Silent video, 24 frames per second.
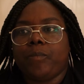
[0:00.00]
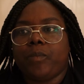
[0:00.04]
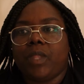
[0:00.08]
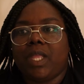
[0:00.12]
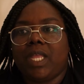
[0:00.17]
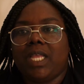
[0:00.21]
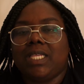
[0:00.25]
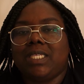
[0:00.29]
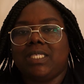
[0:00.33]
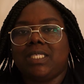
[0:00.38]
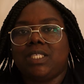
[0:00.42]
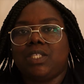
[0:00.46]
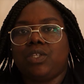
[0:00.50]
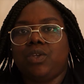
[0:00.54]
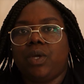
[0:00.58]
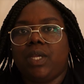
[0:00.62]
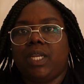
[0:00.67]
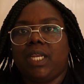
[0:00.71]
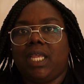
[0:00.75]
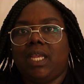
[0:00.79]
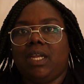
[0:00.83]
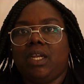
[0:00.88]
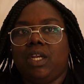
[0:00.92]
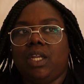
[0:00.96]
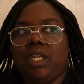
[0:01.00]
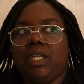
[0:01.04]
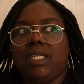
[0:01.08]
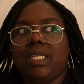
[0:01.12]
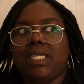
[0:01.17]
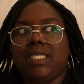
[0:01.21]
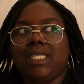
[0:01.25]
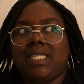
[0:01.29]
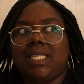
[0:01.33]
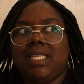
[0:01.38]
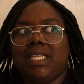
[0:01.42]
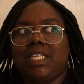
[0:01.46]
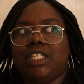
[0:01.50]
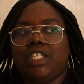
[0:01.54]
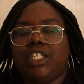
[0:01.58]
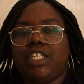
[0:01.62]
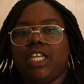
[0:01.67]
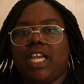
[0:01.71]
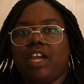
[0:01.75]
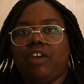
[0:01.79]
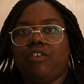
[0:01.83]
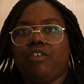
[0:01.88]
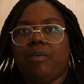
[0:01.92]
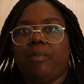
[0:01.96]
it's not in England, it's in the
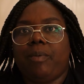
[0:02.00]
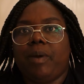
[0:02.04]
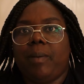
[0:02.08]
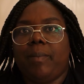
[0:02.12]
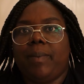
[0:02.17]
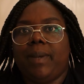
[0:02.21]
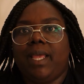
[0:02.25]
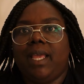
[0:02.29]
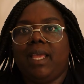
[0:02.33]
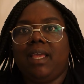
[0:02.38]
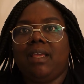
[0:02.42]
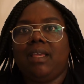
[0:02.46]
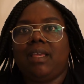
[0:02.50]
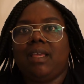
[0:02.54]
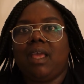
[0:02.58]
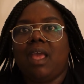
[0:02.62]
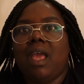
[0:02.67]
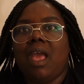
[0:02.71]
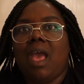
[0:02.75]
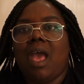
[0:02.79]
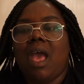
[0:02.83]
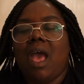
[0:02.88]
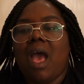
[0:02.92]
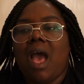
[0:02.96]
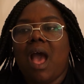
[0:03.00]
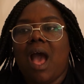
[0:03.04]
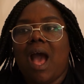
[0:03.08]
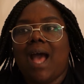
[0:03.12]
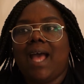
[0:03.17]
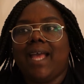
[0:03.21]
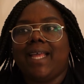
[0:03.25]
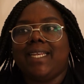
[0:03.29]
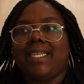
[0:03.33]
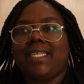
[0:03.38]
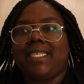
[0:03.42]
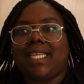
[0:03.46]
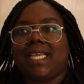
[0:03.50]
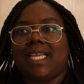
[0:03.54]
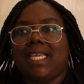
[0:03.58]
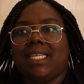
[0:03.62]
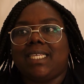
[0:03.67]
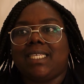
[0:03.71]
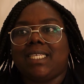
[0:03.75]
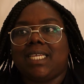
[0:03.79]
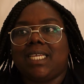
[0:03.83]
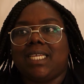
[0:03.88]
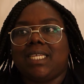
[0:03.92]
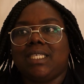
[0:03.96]
Czech Republic, and
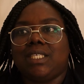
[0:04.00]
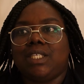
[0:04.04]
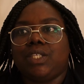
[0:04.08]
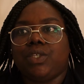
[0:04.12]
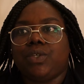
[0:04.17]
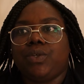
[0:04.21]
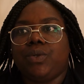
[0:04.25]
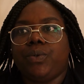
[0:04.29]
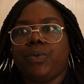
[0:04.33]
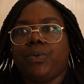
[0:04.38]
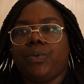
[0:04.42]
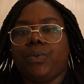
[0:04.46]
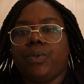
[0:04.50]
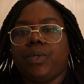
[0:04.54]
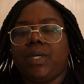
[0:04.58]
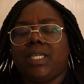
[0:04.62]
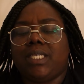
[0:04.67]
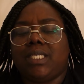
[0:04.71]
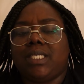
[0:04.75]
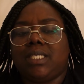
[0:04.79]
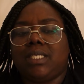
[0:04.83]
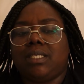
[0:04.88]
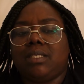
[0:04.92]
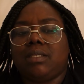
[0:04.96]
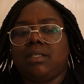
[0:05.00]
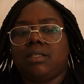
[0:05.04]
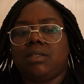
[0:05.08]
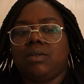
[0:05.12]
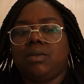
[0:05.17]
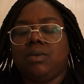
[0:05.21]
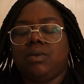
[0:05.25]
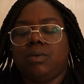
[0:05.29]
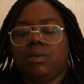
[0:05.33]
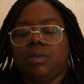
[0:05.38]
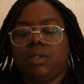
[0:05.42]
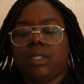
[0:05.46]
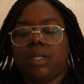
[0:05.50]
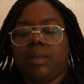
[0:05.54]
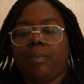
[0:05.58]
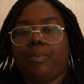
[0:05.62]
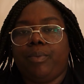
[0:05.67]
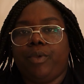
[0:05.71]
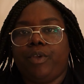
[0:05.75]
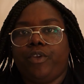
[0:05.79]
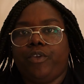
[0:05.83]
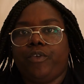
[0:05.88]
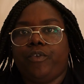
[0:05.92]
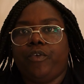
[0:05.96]
it's called
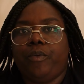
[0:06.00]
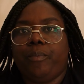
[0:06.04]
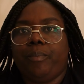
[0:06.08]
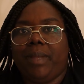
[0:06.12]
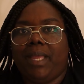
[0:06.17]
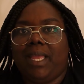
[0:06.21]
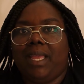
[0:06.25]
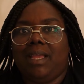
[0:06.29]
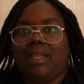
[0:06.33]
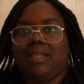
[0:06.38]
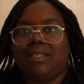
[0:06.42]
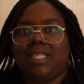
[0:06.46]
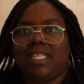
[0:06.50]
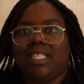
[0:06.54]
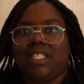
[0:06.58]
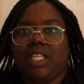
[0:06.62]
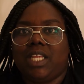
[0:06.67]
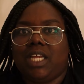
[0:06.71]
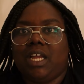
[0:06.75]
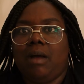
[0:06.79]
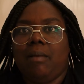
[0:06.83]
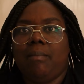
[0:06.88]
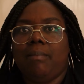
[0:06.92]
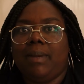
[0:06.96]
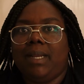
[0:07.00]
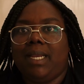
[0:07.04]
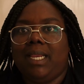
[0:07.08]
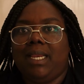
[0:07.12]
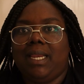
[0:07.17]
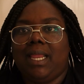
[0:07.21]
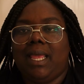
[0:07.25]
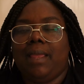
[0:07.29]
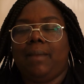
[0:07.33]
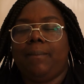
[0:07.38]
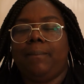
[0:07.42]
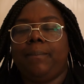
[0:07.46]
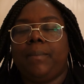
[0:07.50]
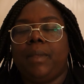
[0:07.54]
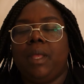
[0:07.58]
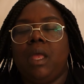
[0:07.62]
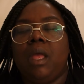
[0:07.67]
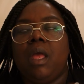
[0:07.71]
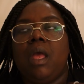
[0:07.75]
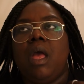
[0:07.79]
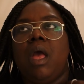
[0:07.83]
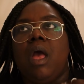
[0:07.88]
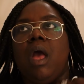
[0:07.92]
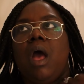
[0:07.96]
Beautiful Beings. That's the company name.
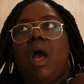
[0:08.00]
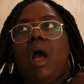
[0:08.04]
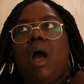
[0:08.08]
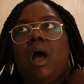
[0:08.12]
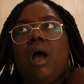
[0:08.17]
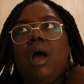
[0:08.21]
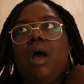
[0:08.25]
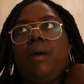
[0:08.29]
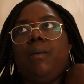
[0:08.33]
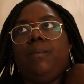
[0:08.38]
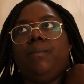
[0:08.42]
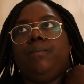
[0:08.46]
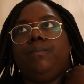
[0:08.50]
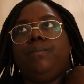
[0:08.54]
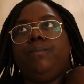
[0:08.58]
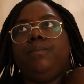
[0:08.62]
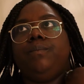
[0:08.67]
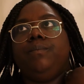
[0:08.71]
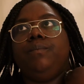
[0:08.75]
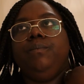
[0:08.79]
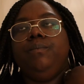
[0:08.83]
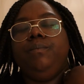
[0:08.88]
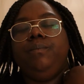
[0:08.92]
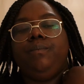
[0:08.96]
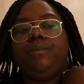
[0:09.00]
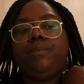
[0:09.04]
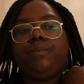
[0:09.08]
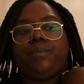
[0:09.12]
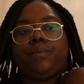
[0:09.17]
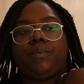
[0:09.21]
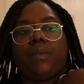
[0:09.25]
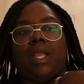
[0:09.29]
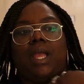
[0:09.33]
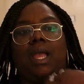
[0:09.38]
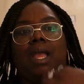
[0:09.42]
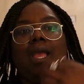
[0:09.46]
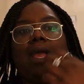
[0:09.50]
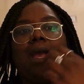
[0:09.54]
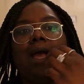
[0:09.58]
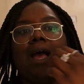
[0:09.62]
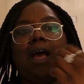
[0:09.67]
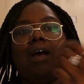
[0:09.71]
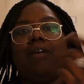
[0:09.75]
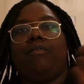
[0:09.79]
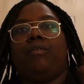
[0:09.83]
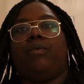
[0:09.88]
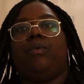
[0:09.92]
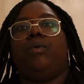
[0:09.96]
I
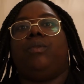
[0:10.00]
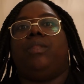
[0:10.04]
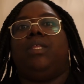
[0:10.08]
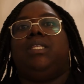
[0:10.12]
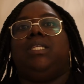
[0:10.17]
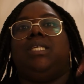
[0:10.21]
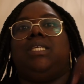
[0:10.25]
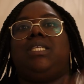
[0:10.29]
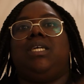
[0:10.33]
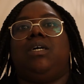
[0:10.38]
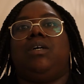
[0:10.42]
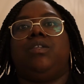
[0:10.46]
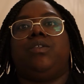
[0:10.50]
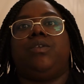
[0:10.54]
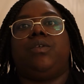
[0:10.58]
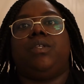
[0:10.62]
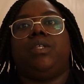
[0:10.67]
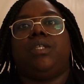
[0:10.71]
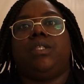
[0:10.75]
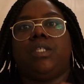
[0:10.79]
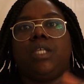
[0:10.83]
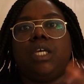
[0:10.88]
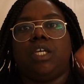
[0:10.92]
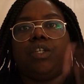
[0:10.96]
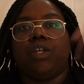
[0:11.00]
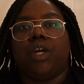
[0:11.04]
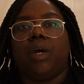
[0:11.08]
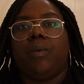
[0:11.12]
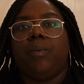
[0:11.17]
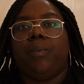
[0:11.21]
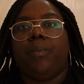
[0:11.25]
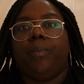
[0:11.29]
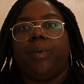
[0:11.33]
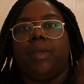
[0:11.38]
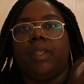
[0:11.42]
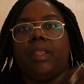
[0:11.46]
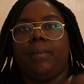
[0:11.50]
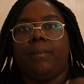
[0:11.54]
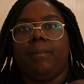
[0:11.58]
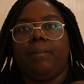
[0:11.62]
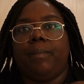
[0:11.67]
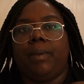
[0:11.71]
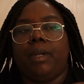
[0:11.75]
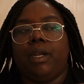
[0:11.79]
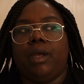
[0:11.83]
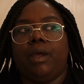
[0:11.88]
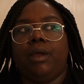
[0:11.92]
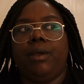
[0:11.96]
have all the details for the surgery, I'll put them
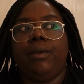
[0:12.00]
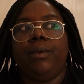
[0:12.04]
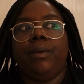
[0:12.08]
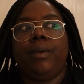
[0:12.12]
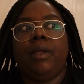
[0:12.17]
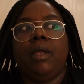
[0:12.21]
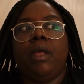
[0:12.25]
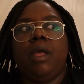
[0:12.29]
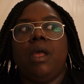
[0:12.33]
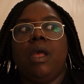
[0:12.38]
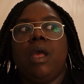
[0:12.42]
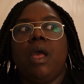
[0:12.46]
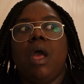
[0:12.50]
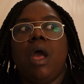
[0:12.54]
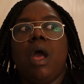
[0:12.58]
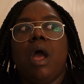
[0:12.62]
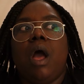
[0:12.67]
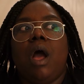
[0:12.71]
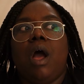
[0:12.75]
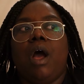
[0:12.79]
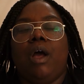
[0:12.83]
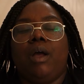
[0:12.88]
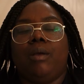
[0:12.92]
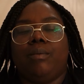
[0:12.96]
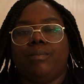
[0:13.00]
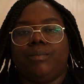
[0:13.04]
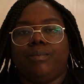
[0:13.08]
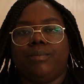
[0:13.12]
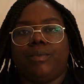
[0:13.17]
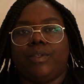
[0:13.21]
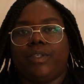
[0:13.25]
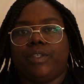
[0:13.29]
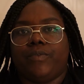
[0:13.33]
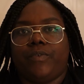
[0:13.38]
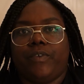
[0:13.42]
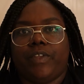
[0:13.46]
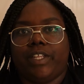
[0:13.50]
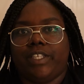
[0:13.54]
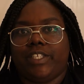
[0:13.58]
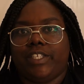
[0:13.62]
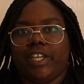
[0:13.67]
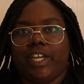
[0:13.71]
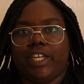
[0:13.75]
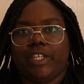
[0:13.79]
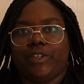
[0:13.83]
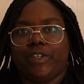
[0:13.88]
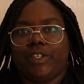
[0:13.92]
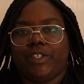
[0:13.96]
below. Not the first
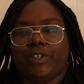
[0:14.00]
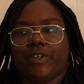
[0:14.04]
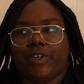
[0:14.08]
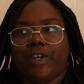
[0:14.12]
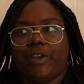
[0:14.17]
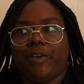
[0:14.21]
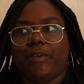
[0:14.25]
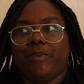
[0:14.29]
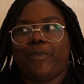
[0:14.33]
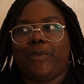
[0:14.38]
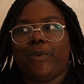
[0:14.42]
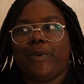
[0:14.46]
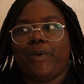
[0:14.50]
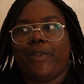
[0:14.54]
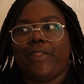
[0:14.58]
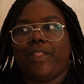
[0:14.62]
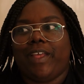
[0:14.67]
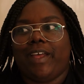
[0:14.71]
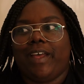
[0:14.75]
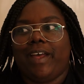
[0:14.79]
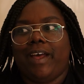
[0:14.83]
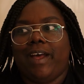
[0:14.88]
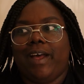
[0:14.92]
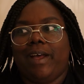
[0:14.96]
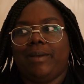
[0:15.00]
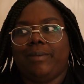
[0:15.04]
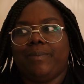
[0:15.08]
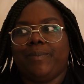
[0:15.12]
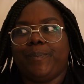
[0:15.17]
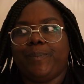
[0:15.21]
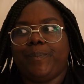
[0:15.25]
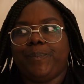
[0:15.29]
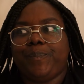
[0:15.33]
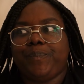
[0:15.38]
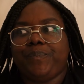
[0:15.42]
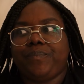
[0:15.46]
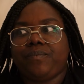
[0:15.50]
surgery, sorry, for the